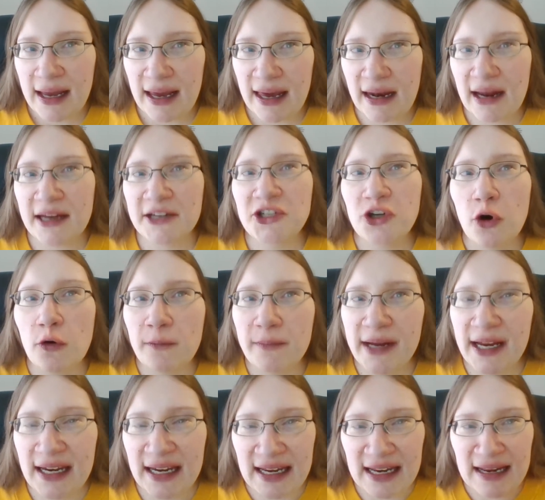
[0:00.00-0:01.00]
And I don't
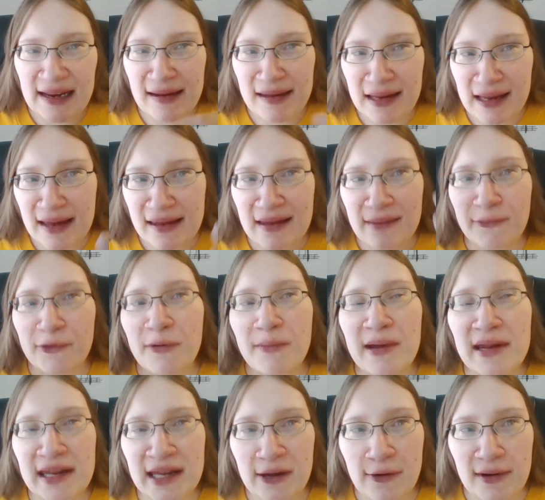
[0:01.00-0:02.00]
mean easy as in
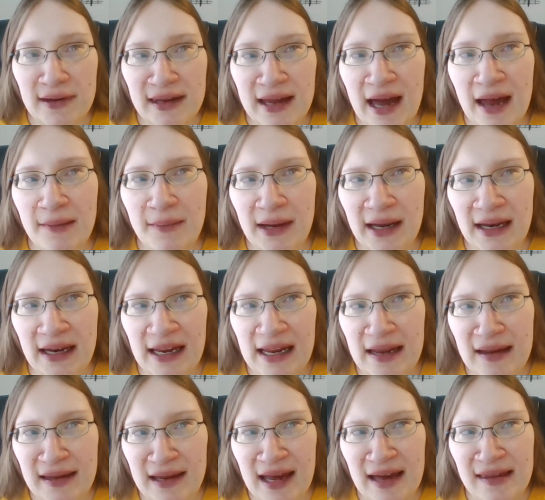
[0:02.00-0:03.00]
promiscuous, I mean
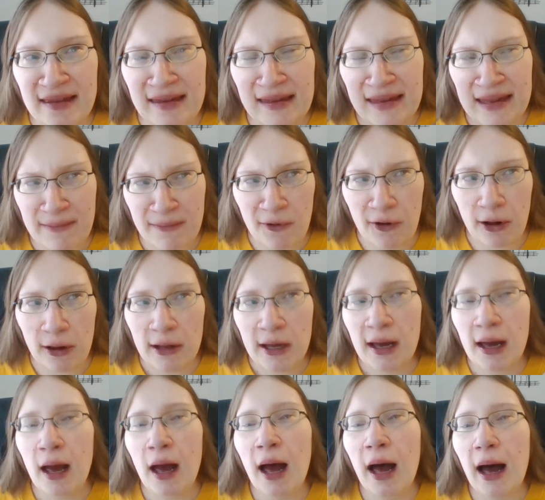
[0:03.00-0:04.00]
easy as in simple.
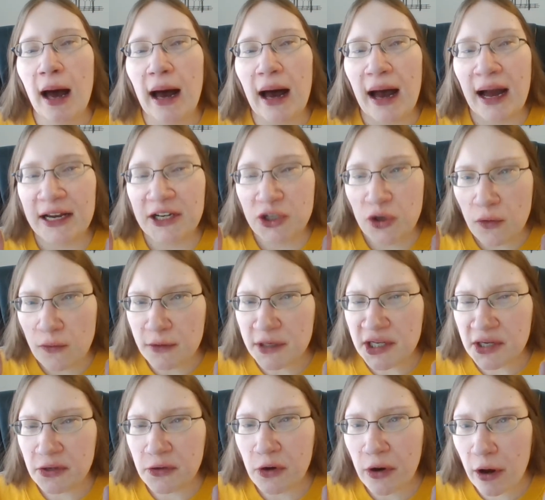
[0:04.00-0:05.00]
I
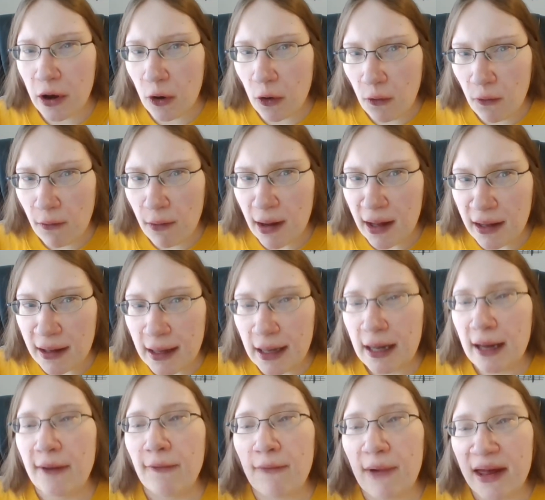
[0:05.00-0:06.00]
don't know
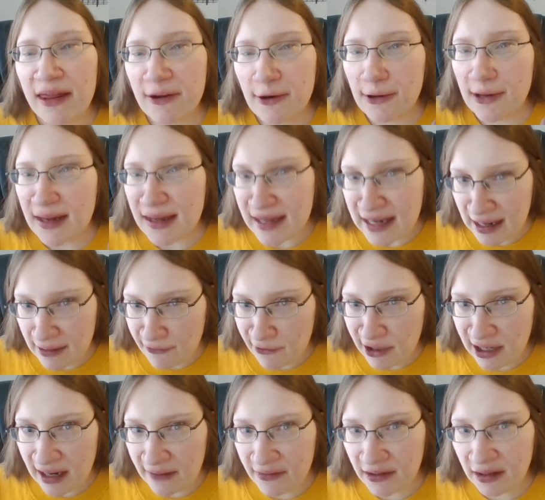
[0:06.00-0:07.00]
whether this name
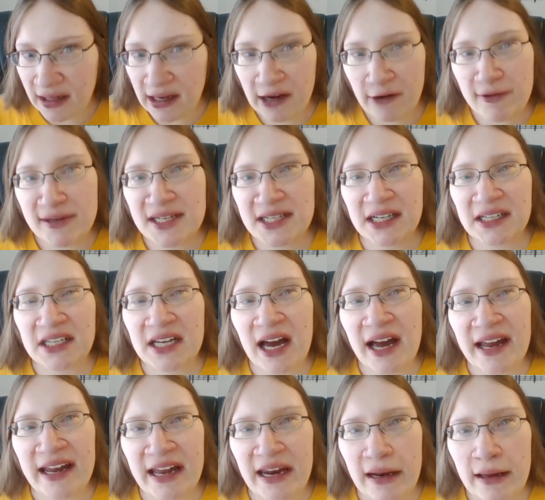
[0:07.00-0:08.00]
would have a linguistic
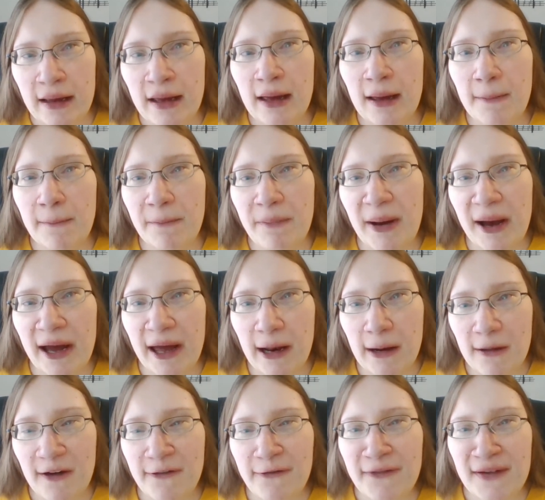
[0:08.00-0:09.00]
tie in, but
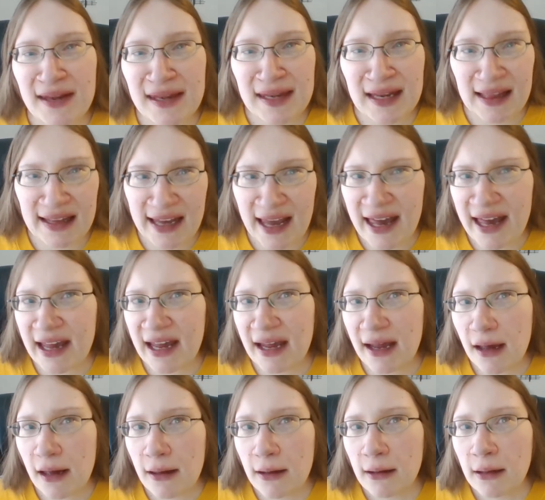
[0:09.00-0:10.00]
Facilier